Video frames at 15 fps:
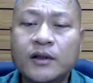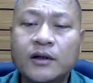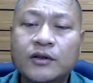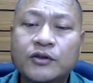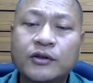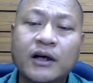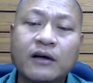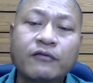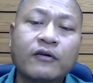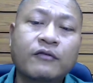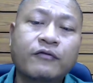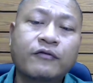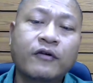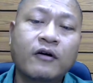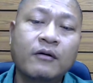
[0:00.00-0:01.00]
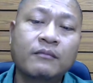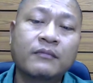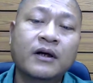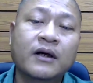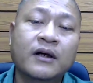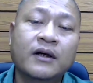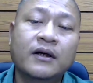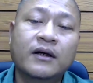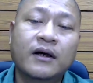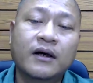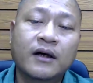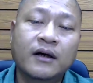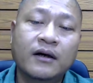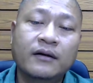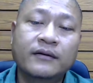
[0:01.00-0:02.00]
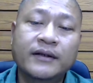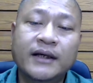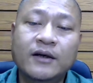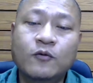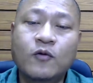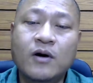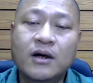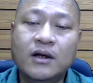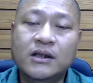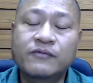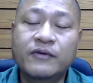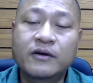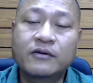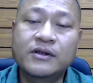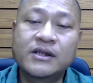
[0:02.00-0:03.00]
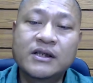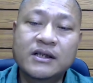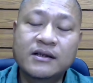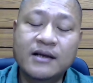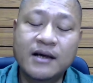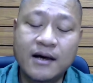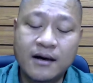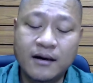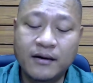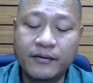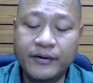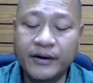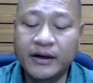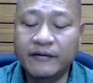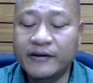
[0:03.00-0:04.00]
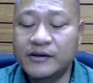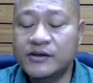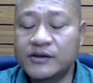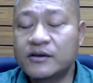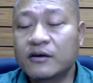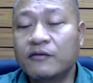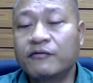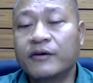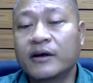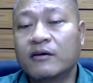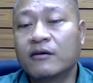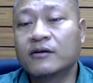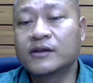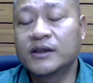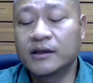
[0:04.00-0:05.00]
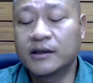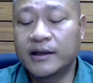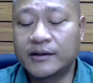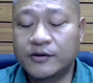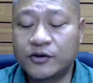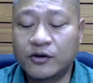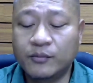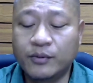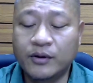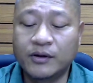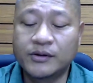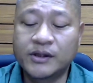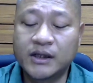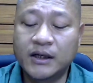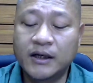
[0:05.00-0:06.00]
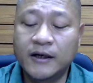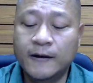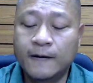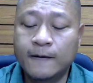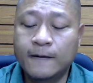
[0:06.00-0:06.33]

So therefore, from their works, we could see the relevance of ecological anthropology,